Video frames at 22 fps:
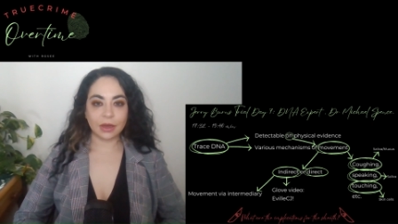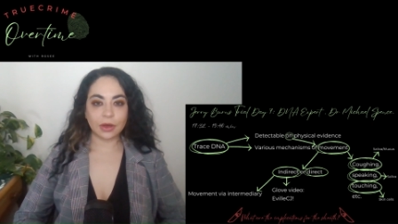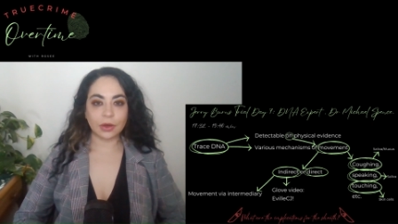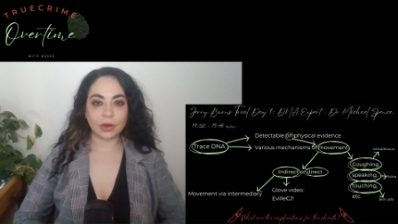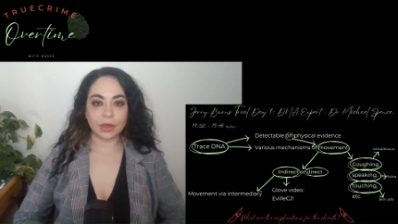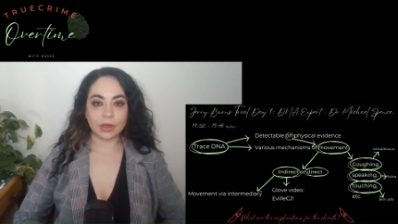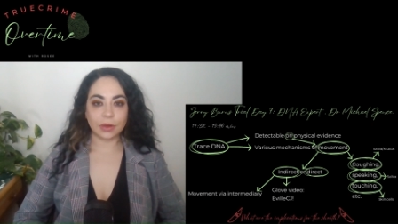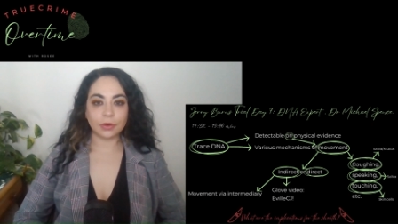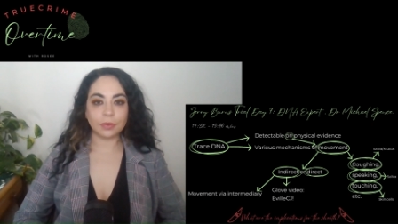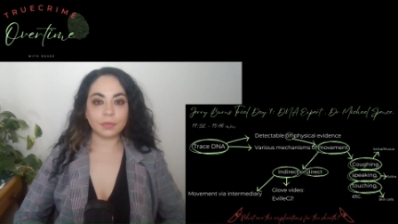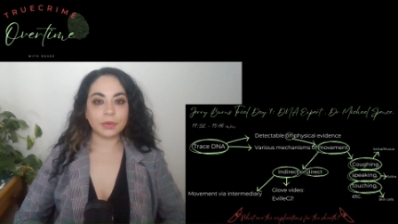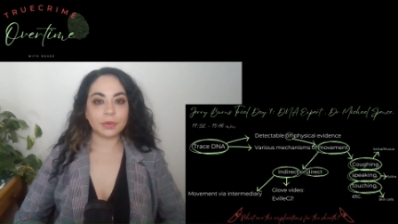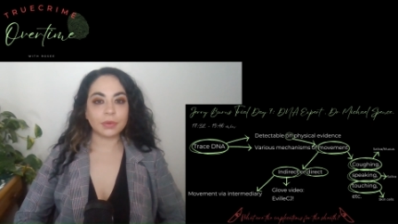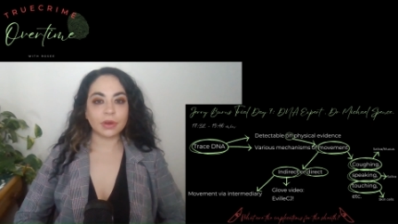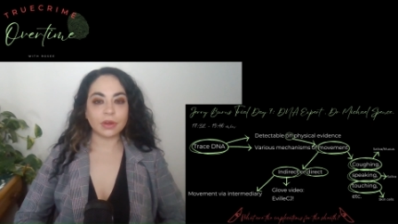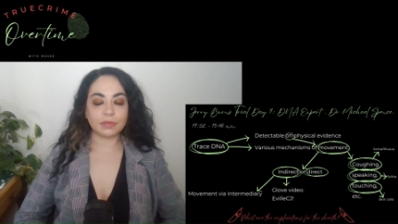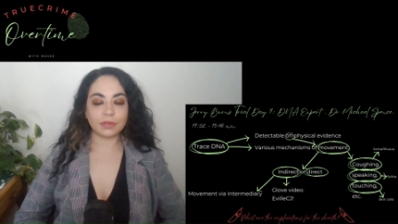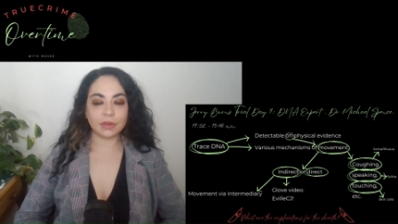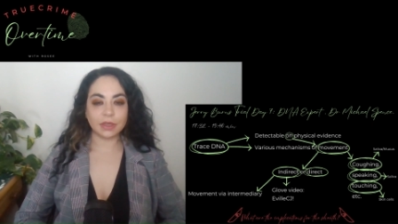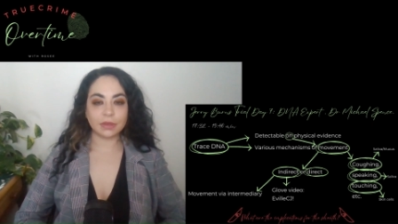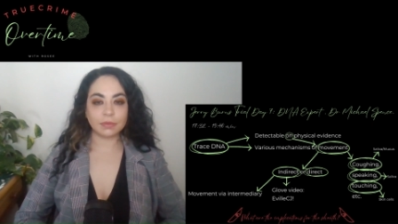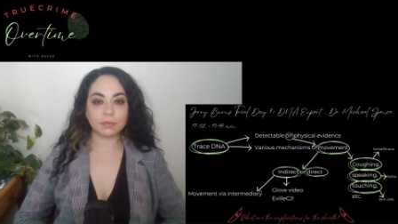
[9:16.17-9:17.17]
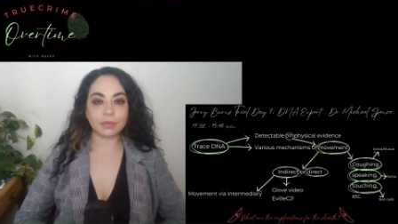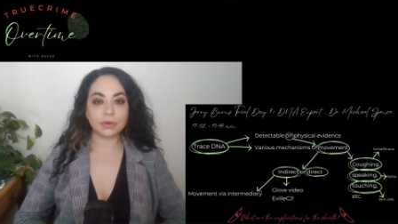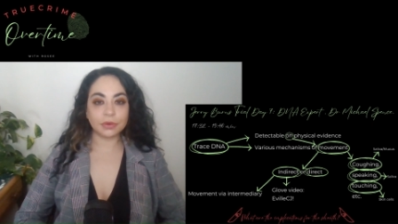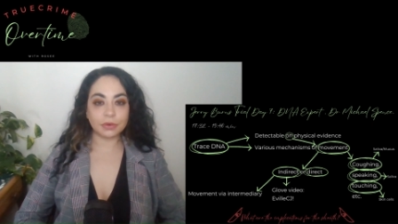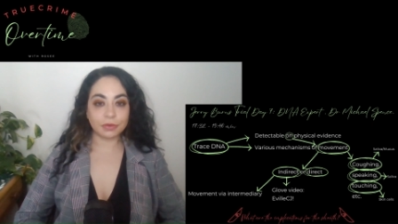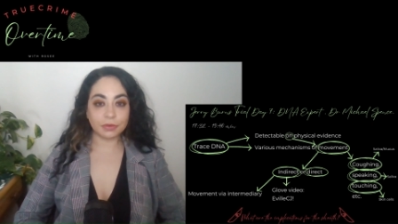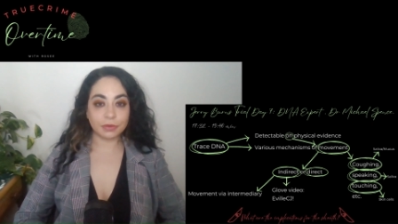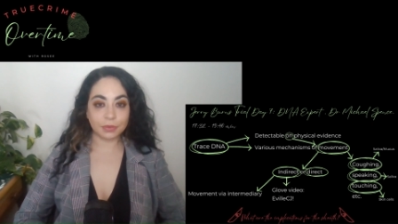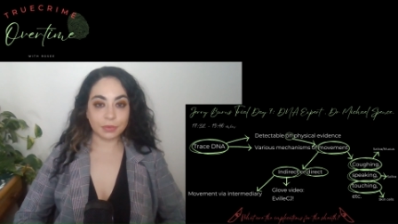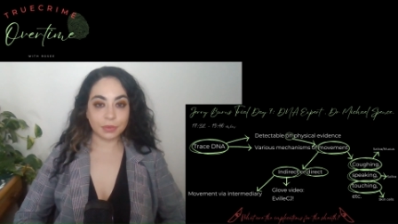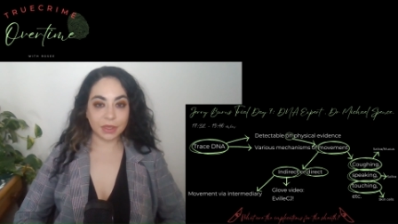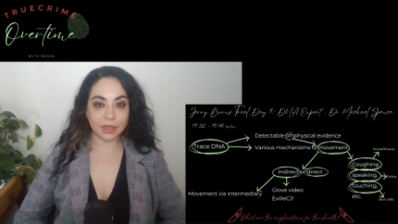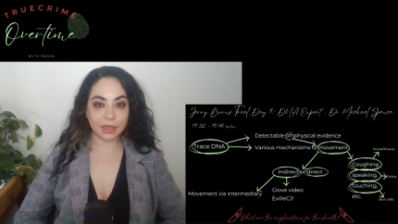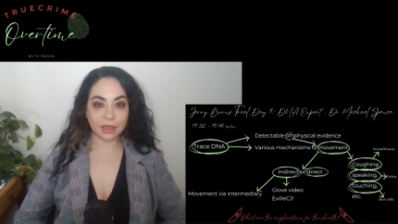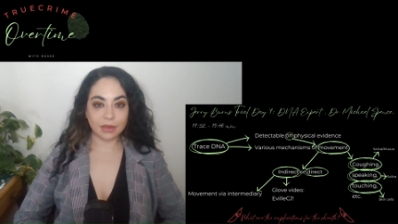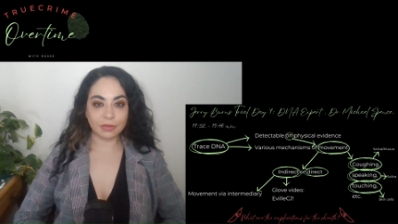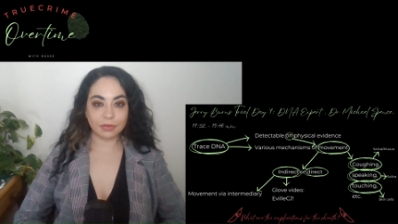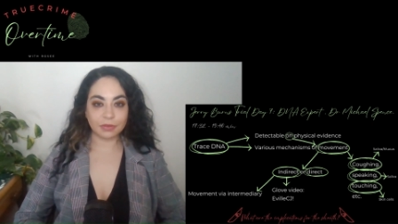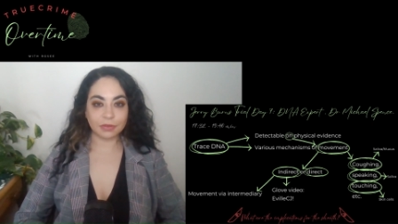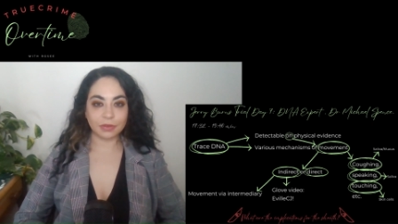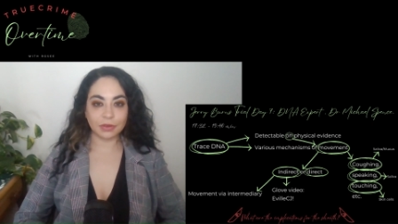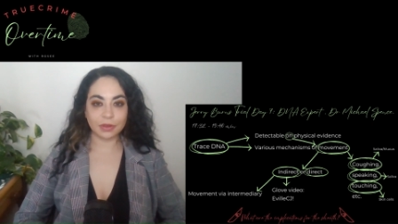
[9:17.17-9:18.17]
I hope you have a beautiful
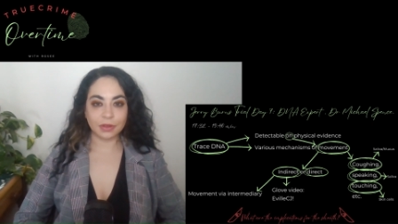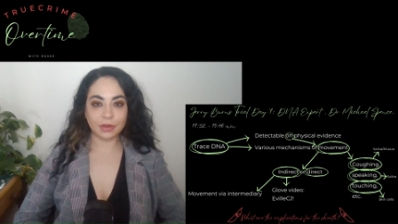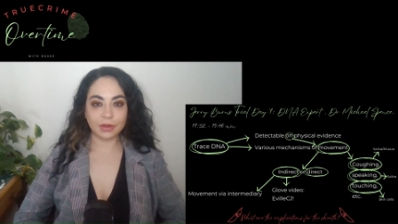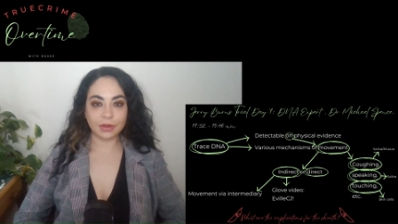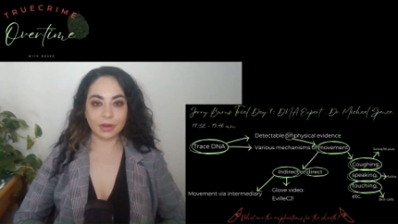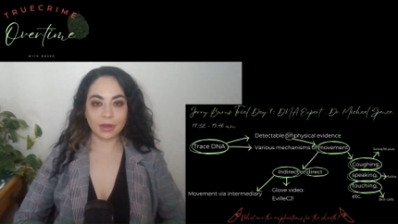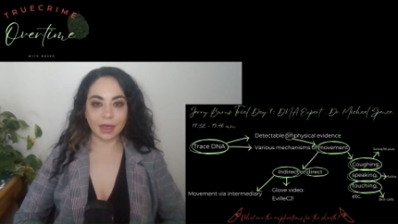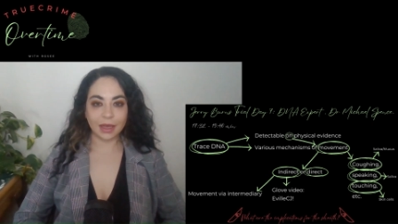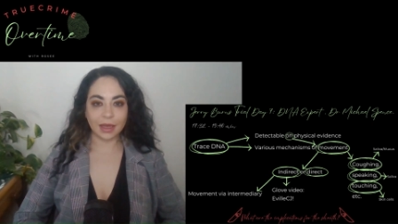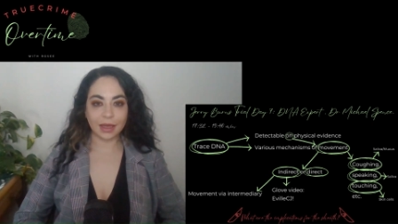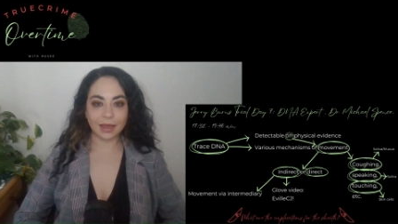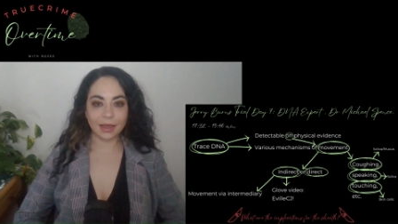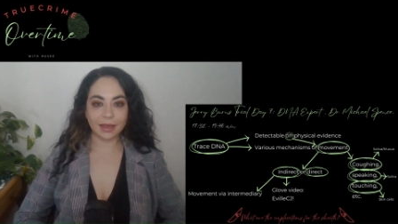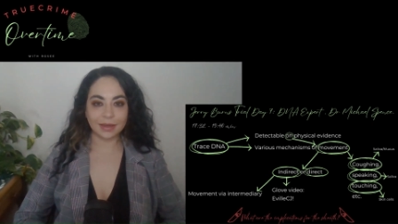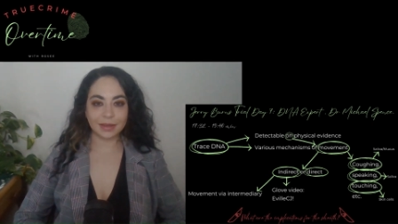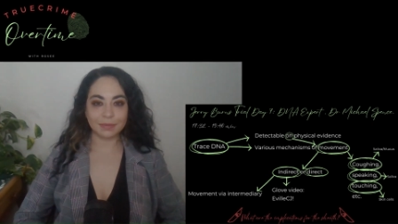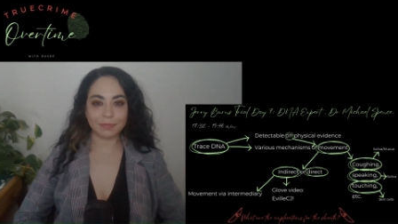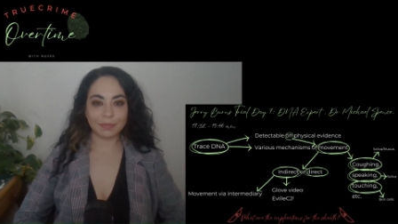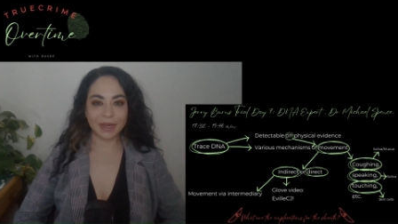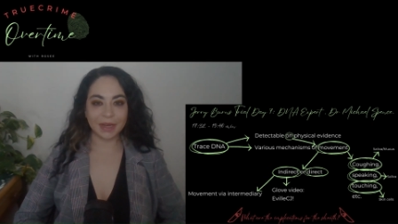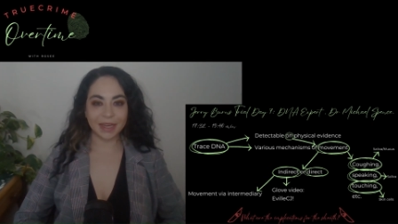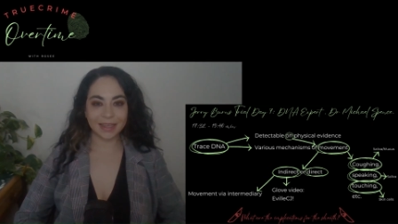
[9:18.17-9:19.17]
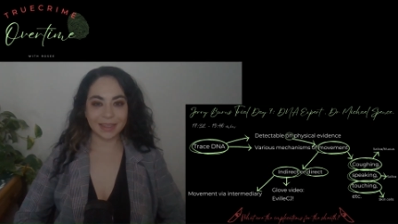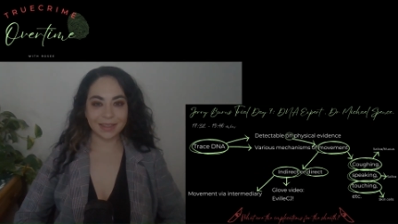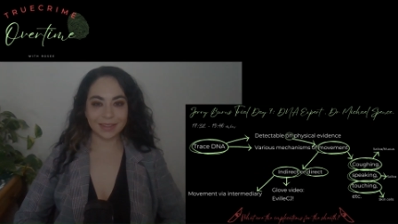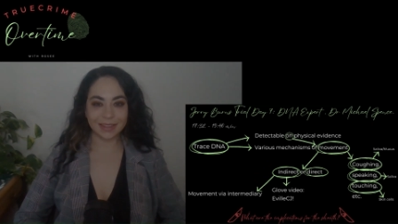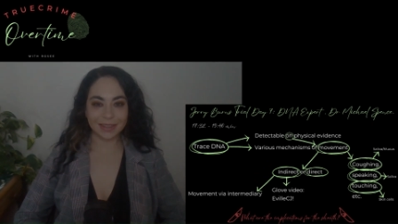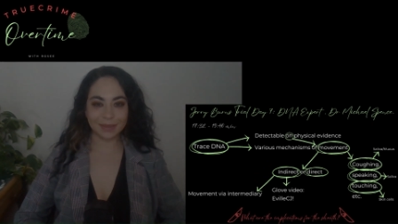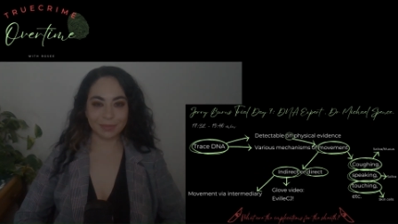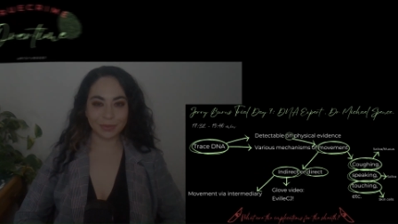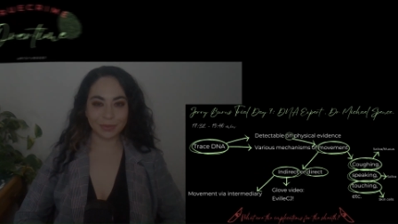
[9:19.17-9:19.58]
weekend further, and bye. Keep